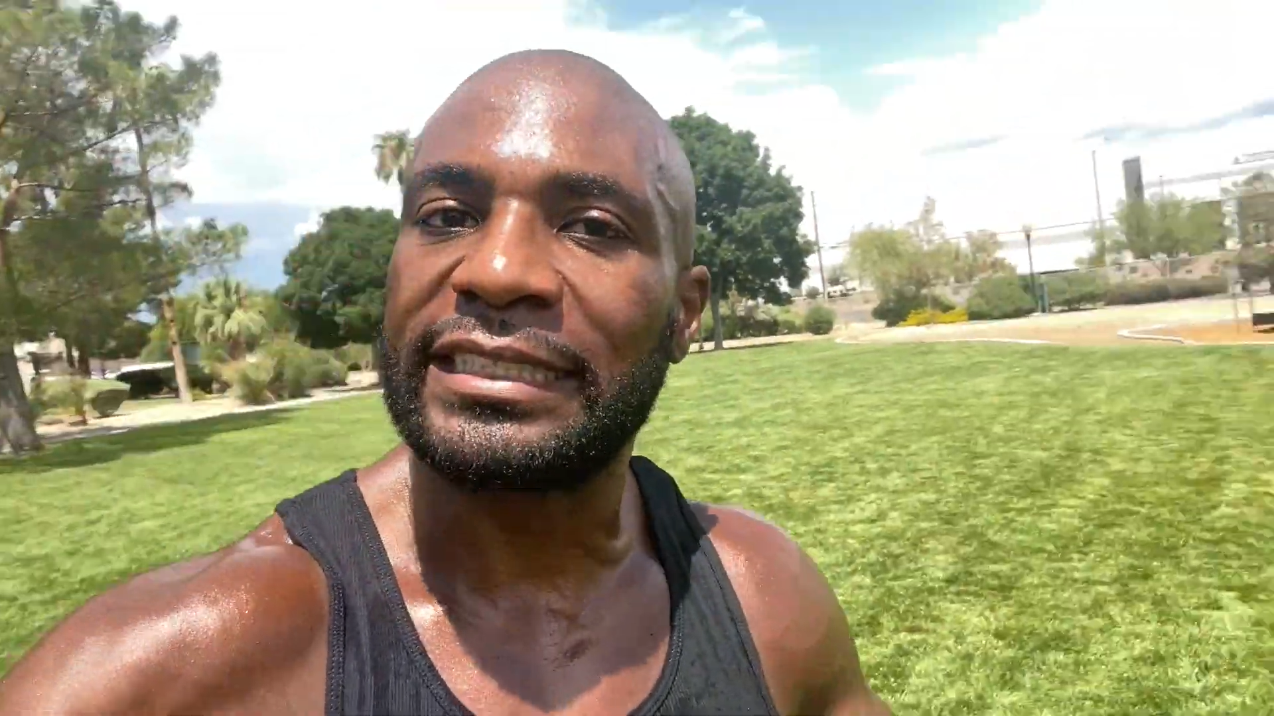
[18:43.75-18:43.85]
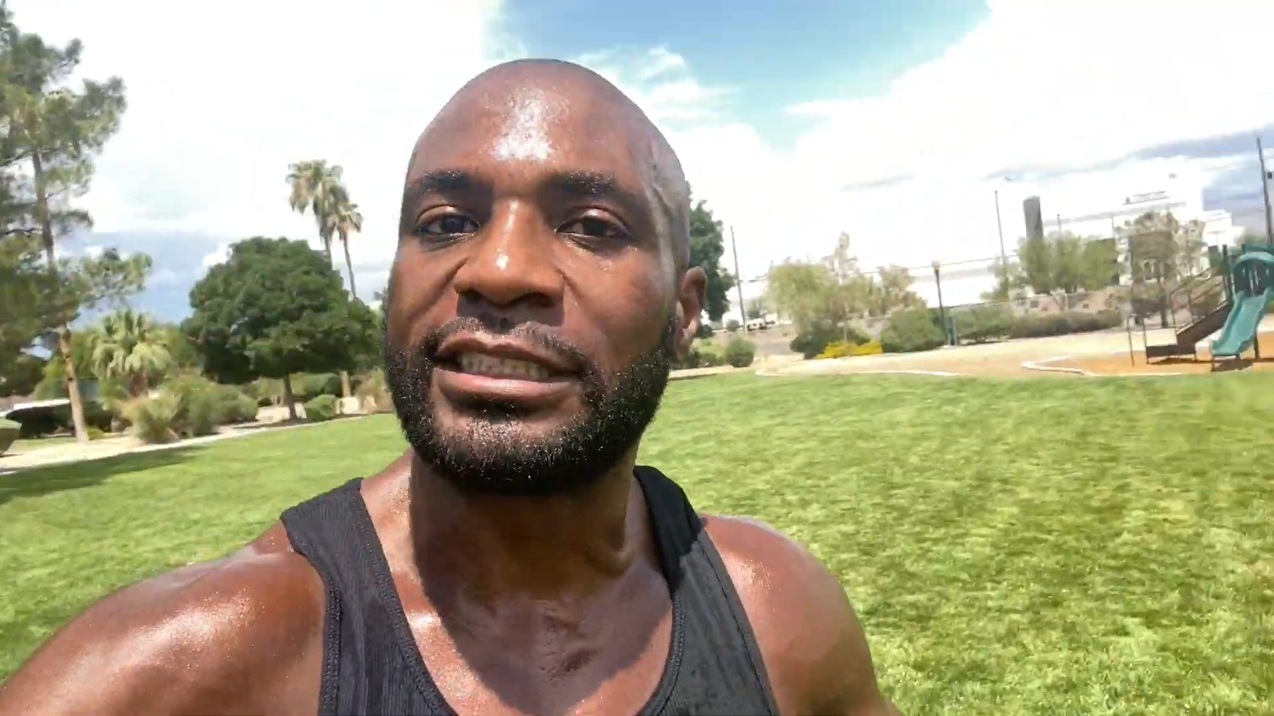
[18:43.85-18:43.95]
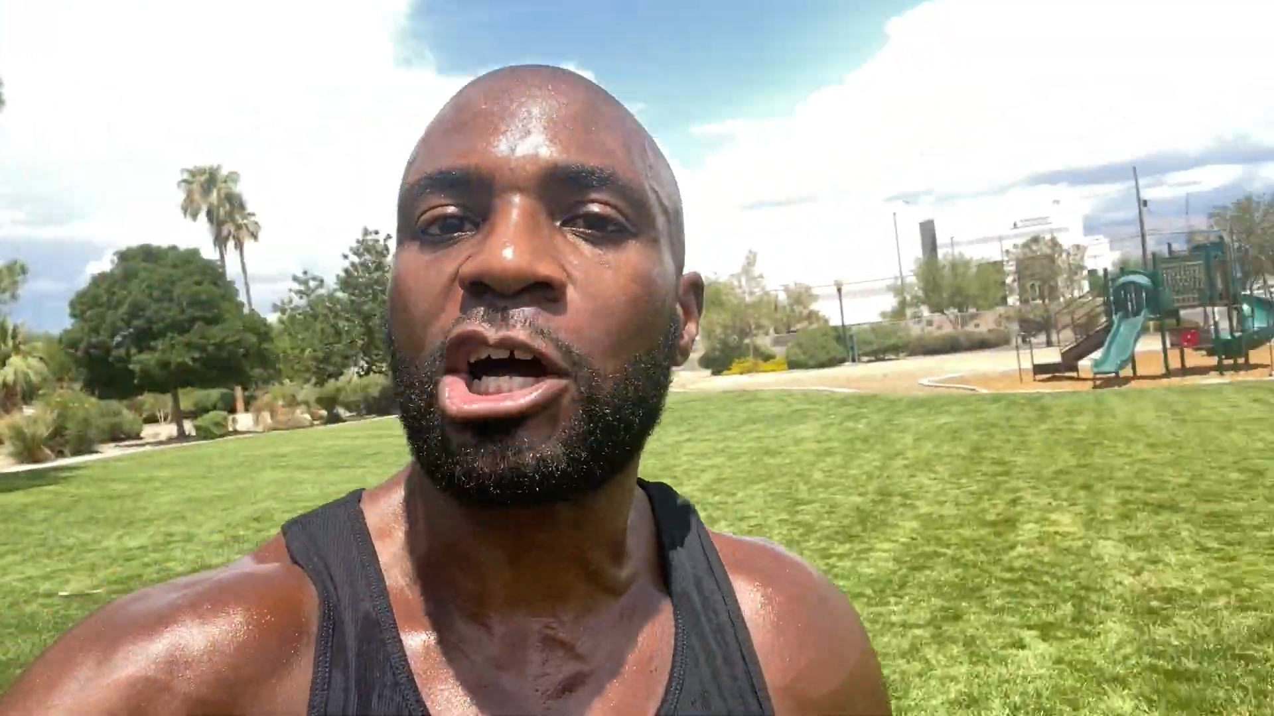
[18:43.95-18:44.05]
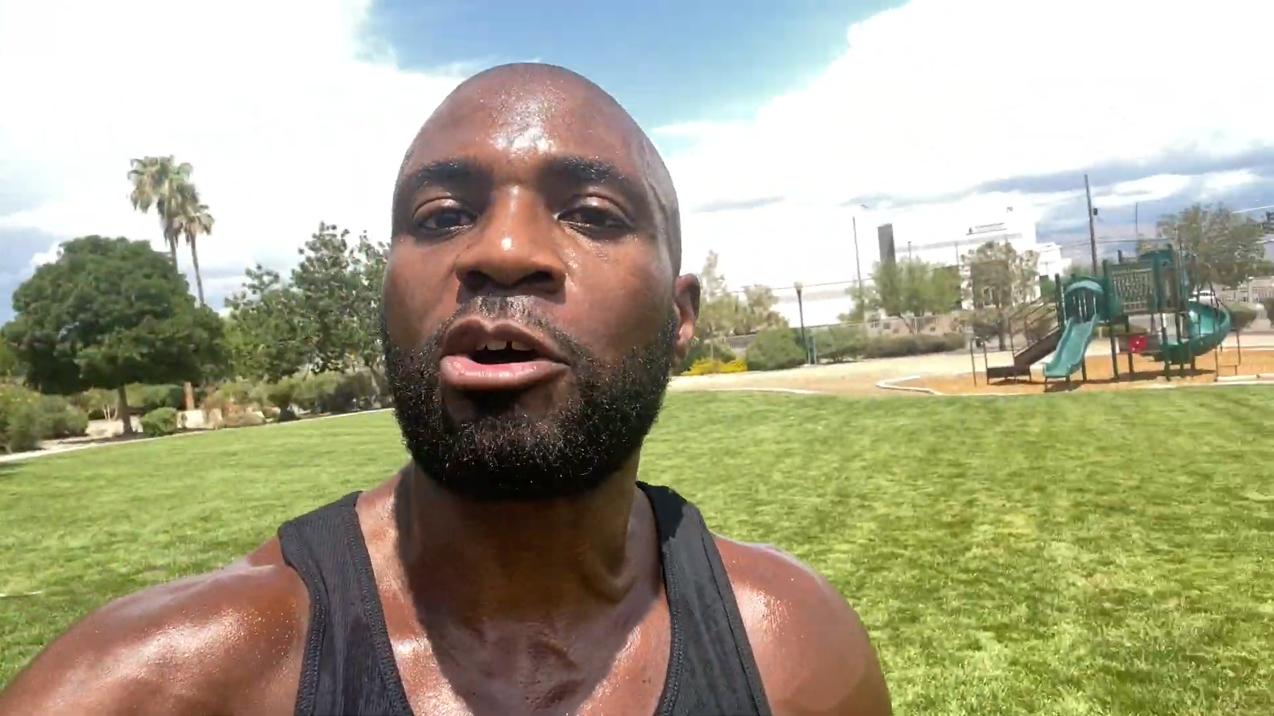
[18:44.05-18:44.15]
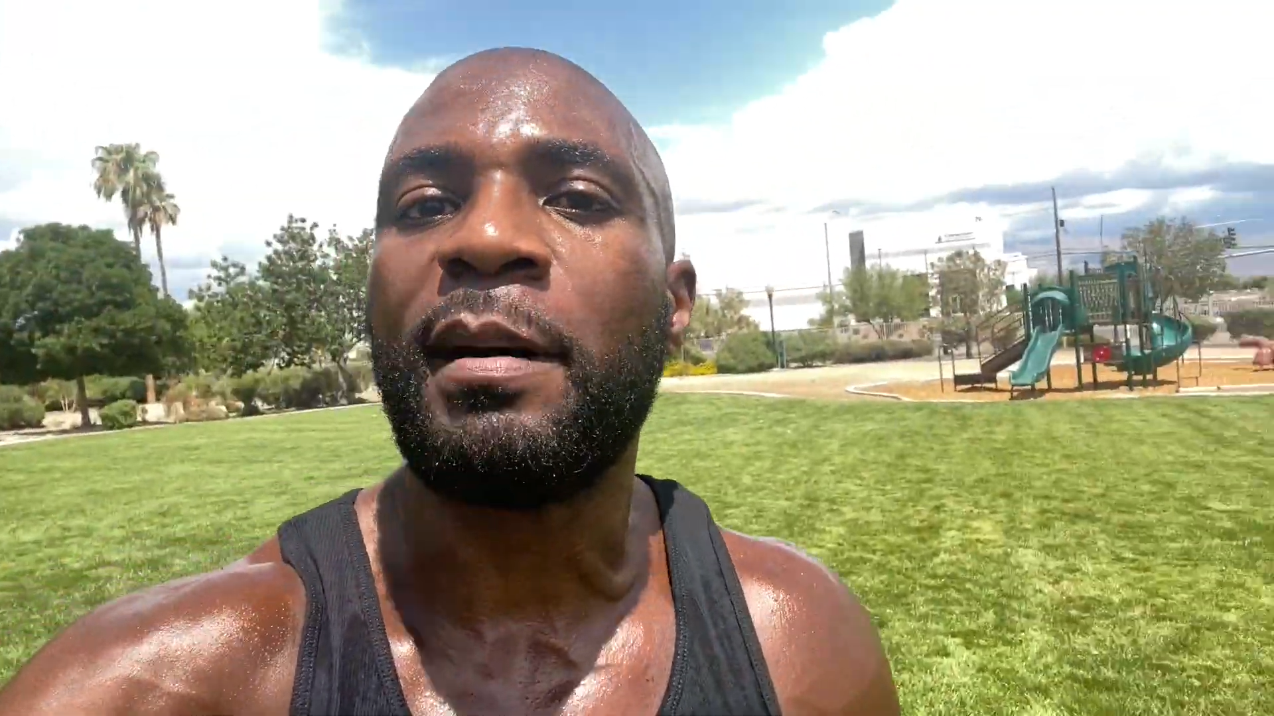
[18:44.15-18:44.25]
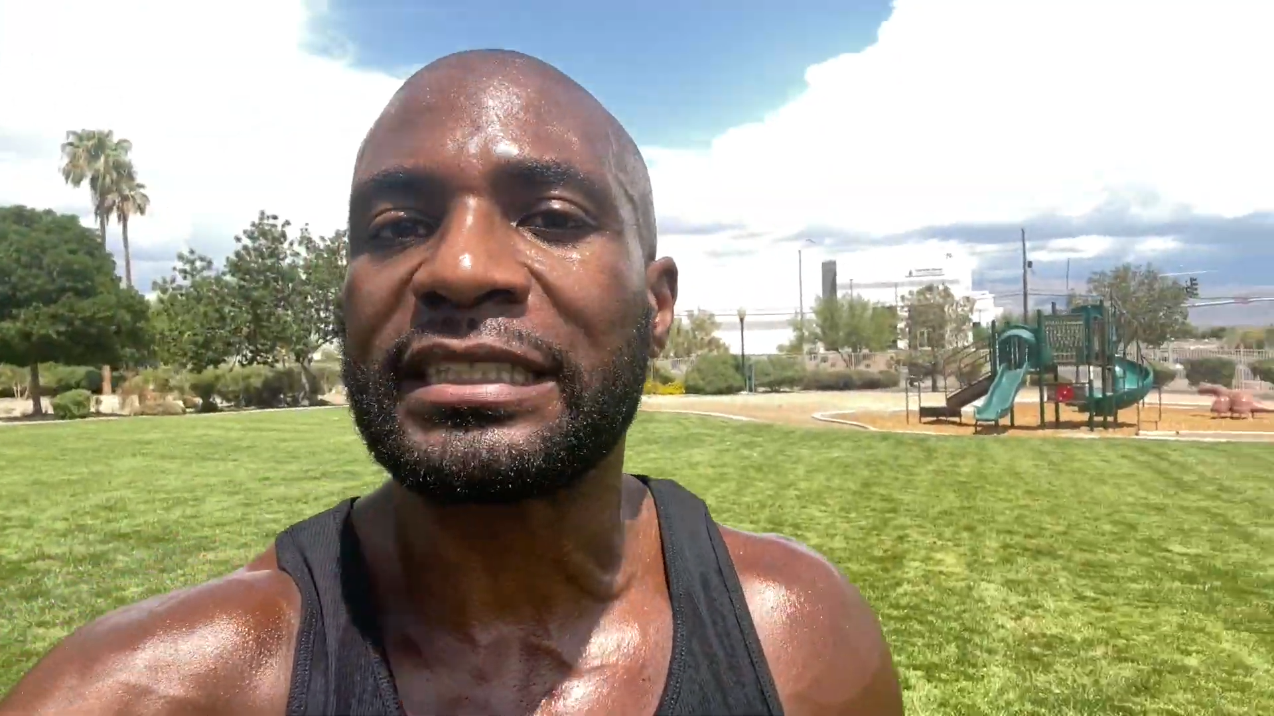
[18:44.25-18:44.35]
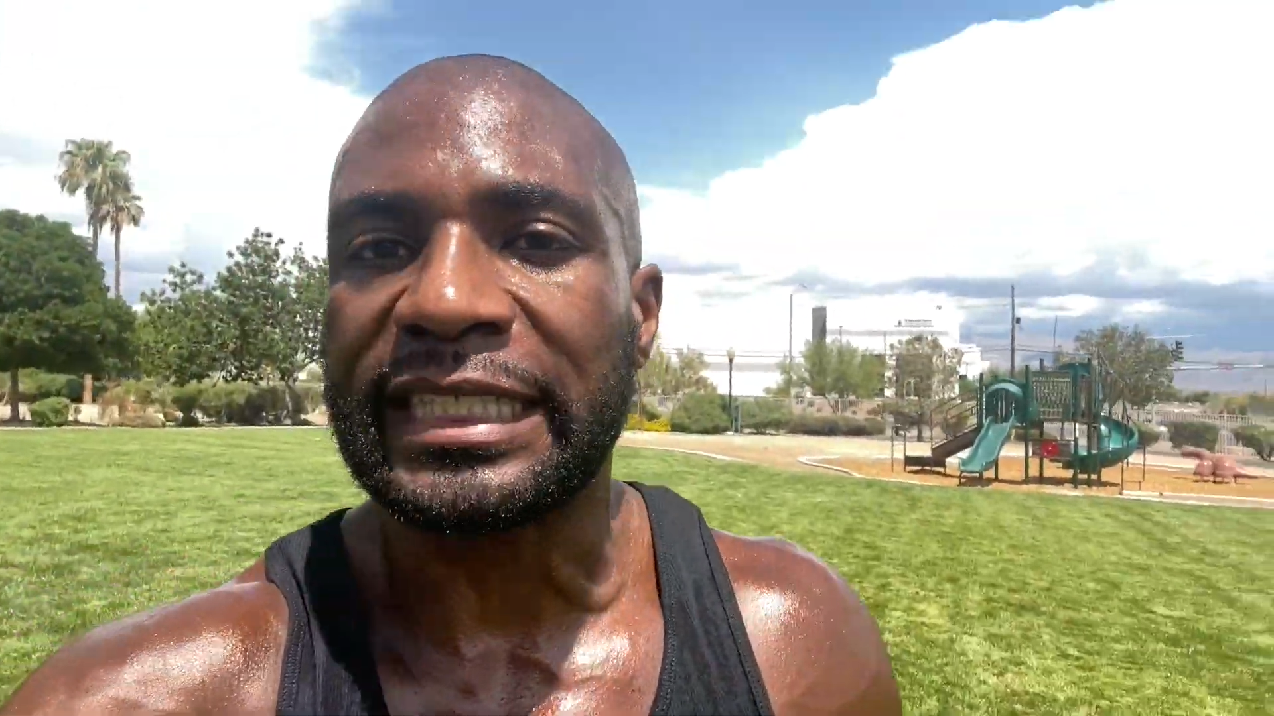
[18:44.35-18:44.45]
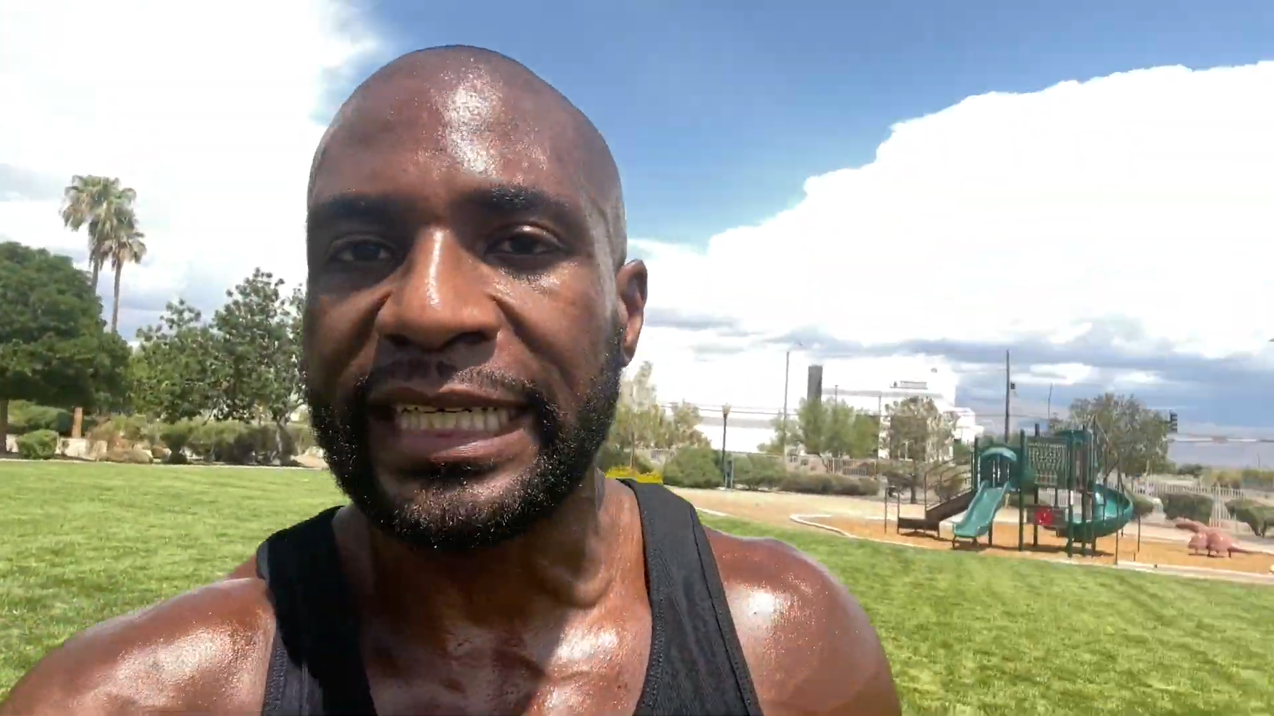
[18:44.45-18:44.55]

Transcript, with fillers: to talk about the